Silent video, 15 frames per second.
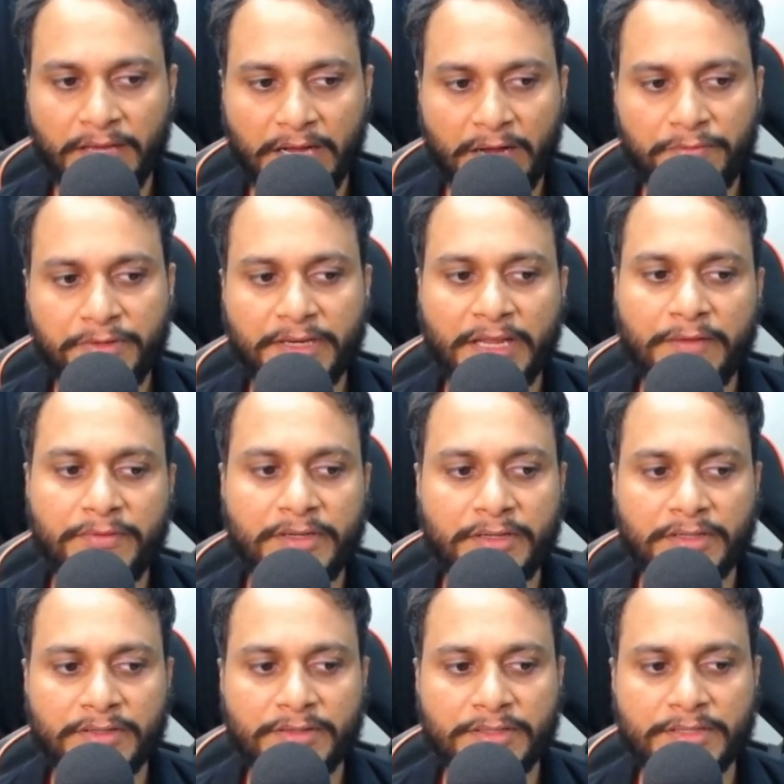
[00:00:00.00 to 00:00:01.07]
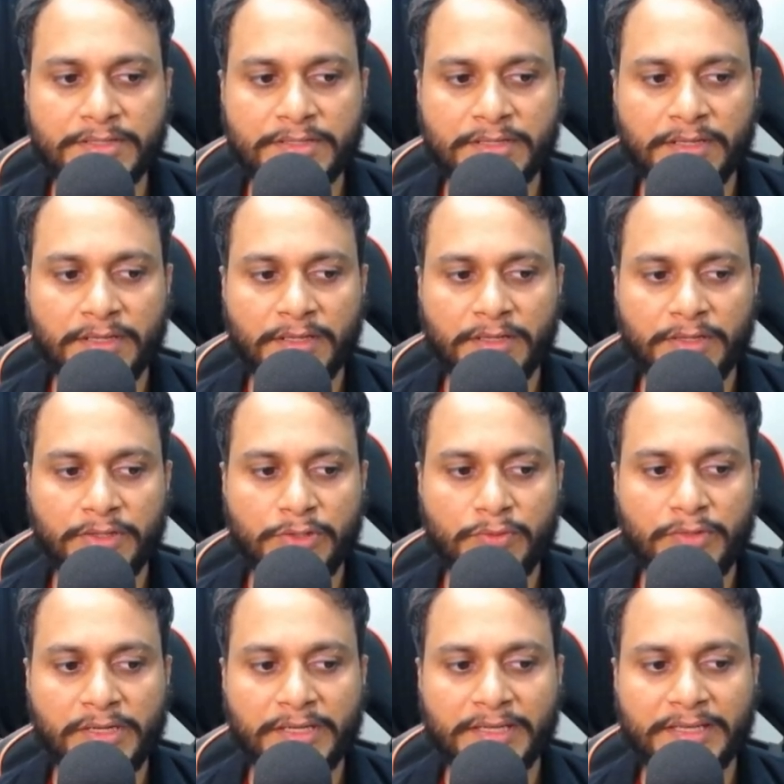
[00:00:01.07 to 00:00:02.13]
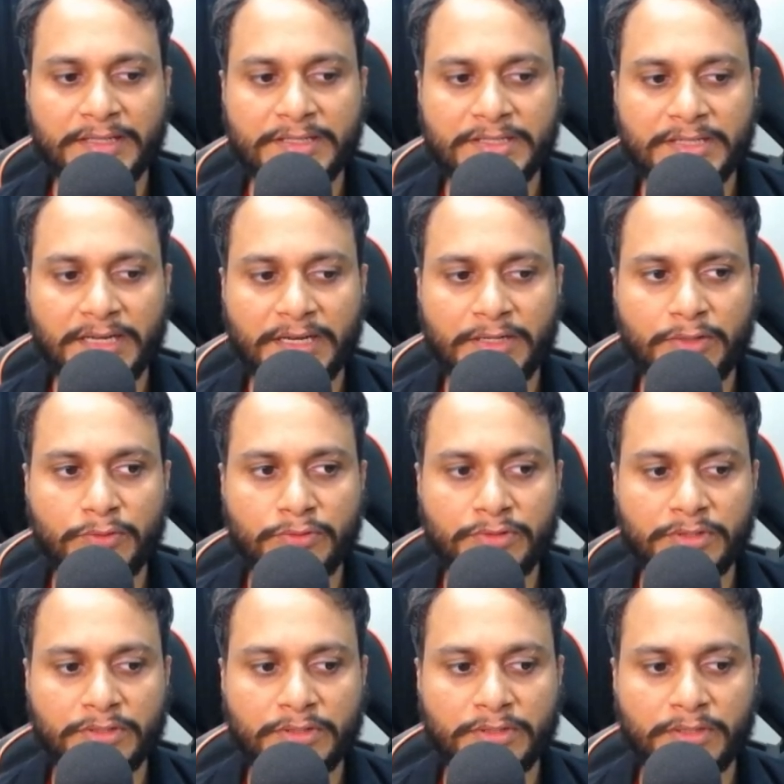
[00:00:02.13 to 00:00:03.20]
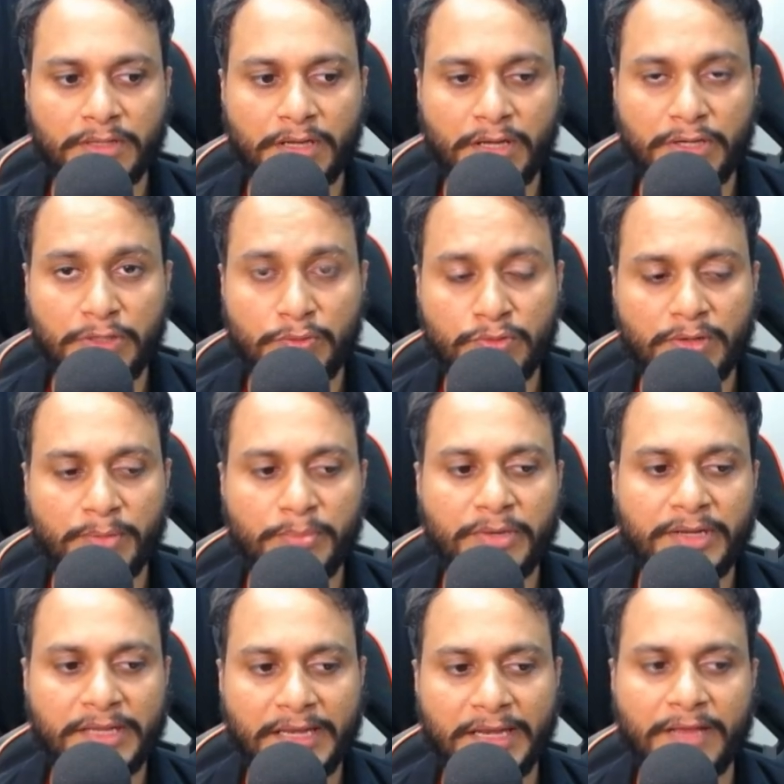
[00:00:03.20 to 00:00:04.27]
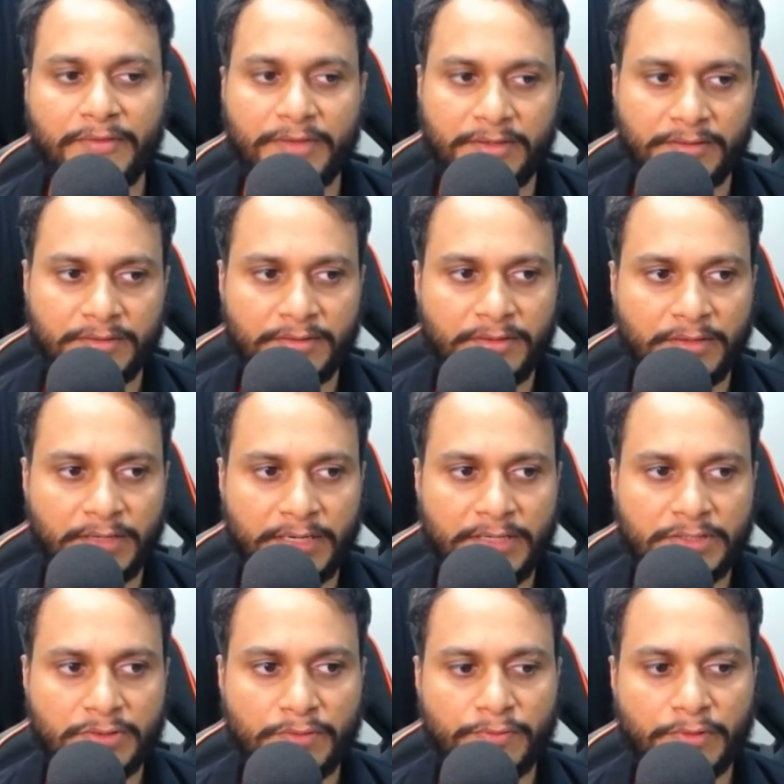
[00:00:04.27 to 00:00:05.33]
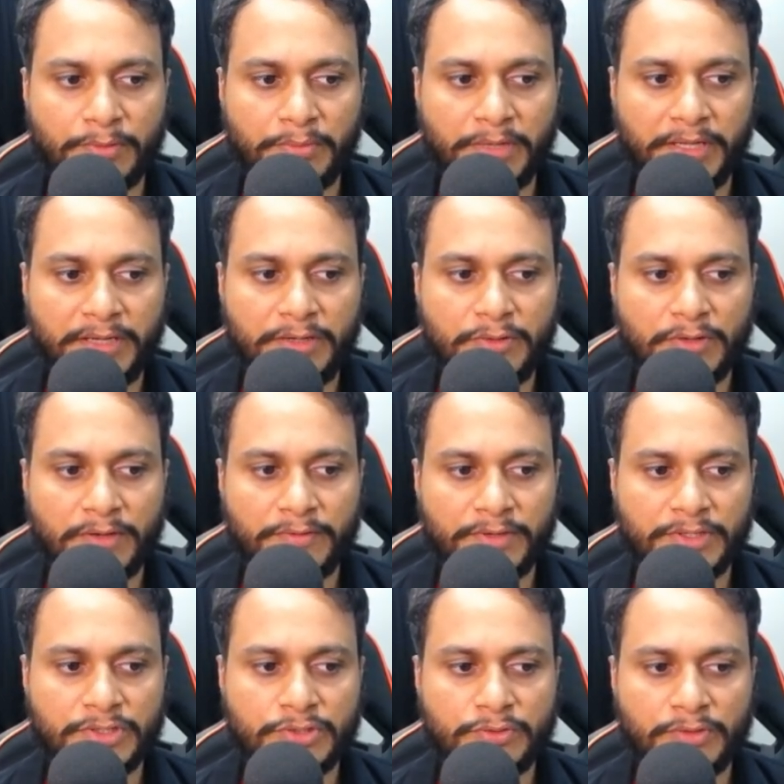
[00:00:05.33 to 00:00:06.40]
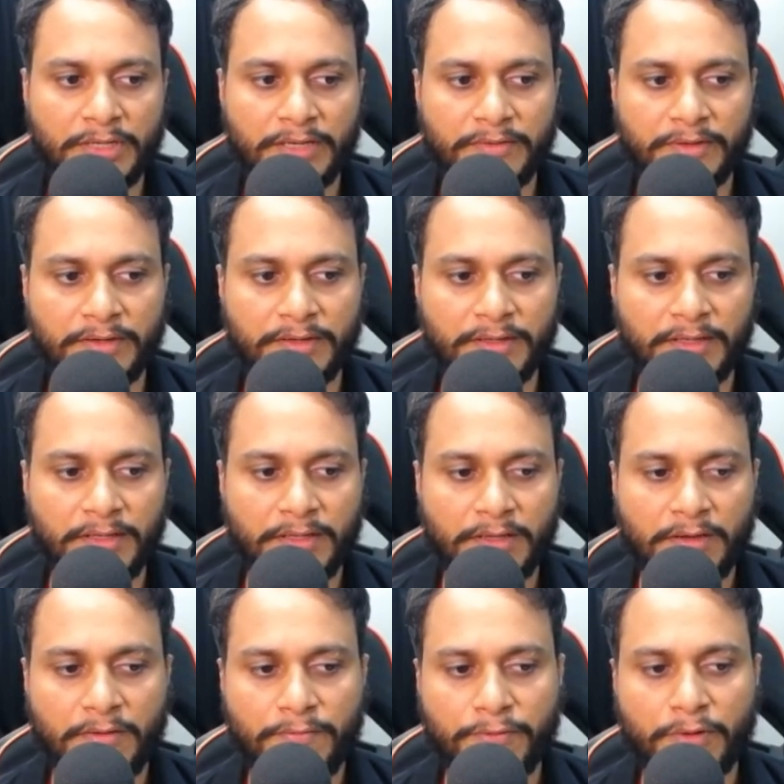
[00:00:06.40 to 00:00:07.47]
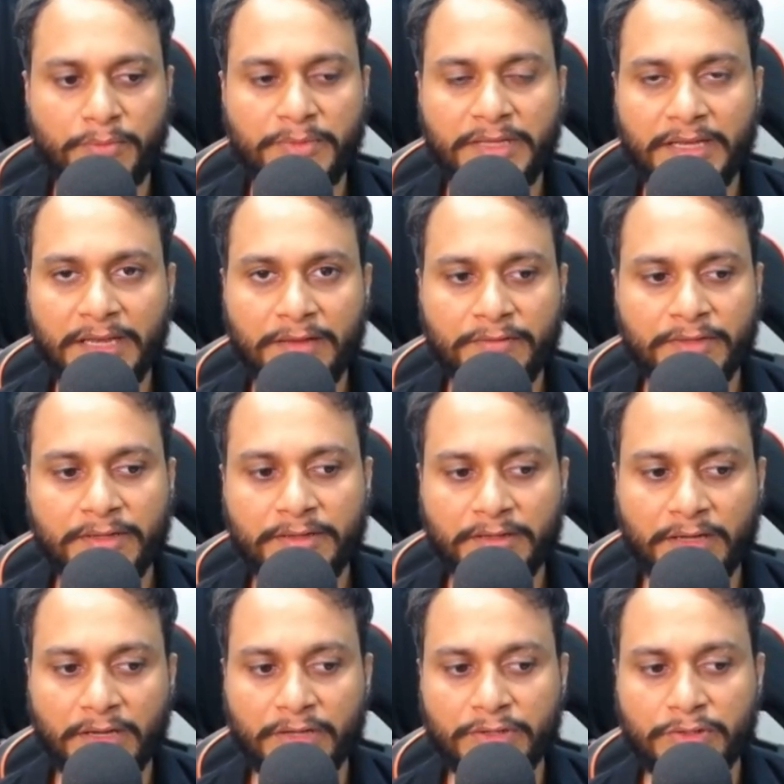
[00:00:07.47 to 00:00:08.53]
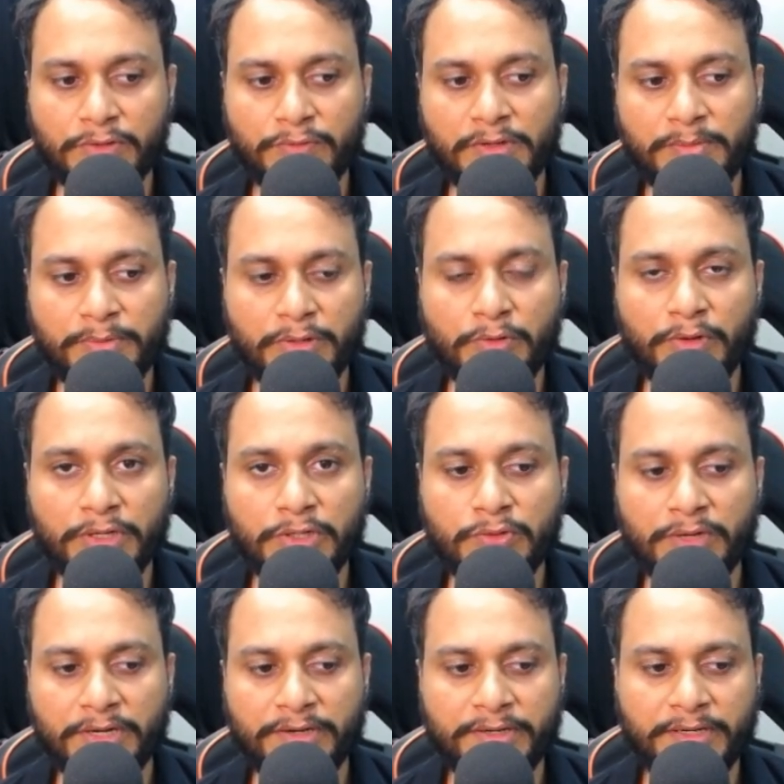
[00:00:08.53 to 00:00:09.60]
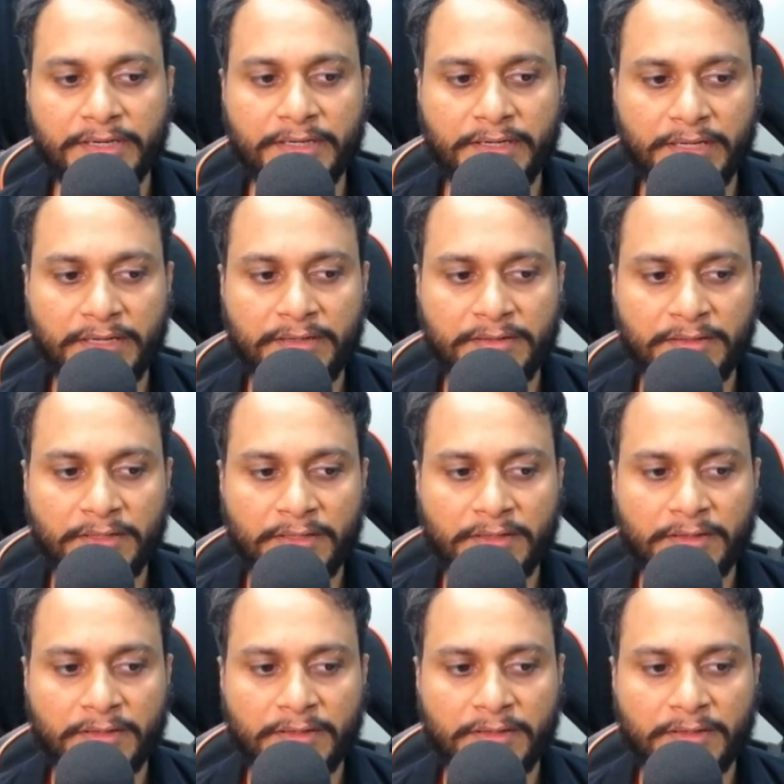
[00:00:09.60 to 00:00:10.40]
After having done this, you will again start to the new number 11, right? So from 10, you have reached to 11. From 11, you will be going to 110,